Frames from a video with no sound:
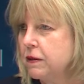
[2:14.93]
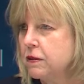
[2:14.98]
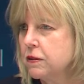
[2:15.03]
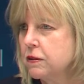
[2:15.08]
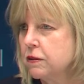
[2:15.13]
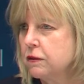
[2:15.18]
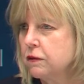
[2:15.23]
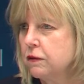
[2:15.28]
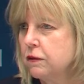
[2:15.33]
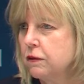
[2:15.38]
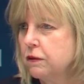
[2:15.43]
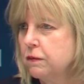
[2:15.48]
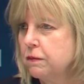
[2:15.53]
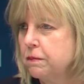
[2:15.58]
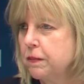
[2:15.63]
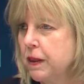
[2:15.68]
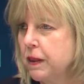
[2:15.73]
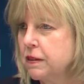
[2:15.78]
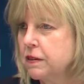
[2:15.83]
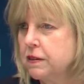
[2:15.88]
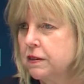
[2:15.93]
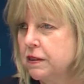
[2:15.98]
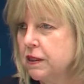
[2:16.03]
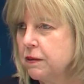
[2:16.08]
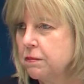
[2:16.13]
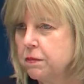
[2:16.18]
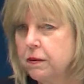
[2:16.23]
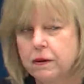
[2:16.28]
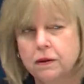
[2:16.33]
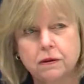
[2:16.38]
school bus
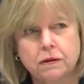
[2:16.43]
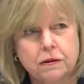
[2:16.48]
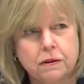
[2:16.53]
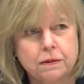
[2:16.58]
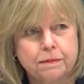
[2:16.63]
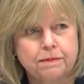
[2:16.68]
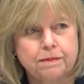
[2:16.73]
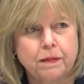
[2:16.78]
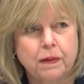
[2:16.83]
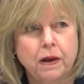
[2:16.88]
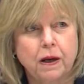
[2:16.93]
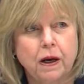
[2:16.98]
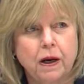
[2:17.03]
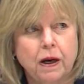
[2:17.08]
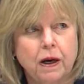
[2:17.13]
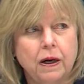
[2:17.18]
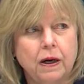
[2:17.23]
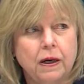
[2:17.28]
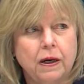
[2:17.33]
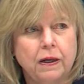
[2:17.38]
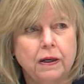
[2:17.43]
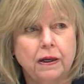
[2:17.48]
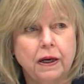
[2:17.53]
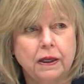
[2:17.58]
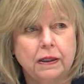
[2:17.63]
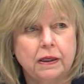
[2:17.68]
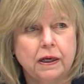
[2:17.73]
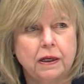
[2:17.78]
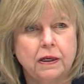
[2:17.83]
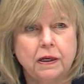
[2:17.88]
depots.
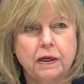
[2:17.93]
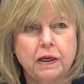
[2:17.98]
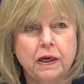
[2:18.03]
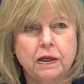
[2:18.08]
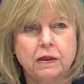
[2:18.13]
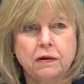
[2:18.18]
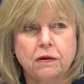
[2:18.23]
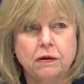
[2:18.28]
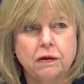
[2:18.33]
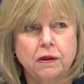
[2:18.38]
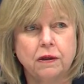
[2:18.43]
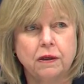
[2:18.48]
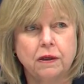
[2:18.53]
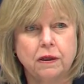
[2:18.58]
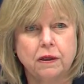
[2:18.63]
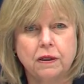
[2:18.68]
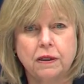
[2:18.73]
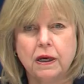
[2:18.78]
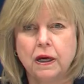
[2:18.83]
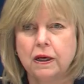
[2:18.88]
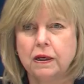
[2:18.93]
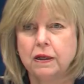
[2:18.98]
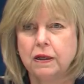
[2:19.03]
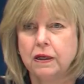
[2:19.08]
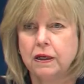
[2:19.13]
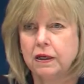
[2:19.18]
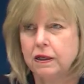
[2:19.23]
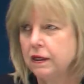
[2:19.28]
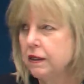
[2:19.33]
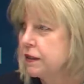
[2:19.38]
Again, another not
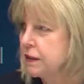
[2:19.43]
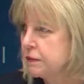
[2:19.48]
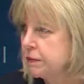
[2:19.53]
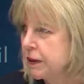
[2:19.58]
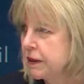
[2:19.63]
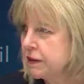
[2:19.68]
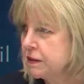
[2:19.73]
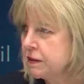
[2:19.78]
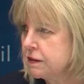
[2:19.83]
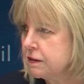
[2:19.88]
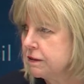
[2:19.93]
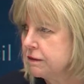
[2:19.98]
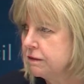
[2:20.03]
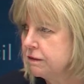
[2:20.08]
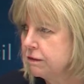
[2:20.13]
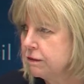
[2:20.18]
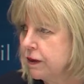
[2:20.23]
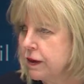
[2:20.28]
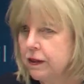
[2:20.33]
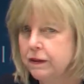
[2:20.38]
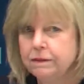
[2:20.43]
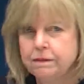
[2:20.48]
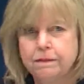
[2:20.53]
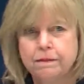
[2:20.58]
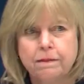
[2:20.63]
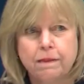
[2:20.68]
inexpensive one.